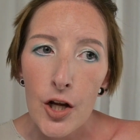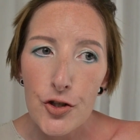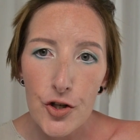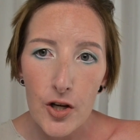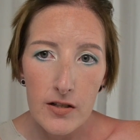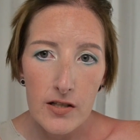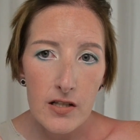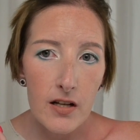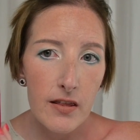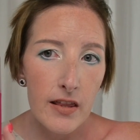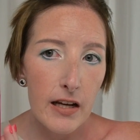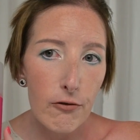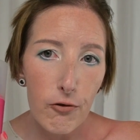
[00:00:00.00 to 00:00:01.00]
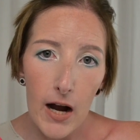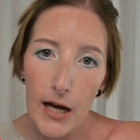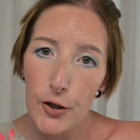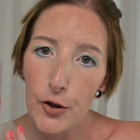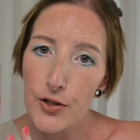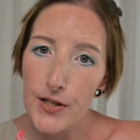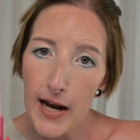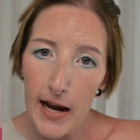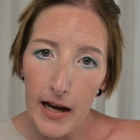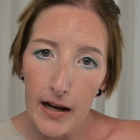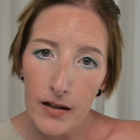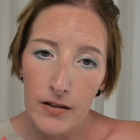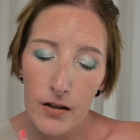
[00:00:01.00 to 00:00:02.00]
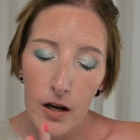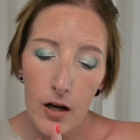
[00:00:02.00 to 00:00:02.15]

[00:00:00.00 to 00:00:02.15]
just the ride or die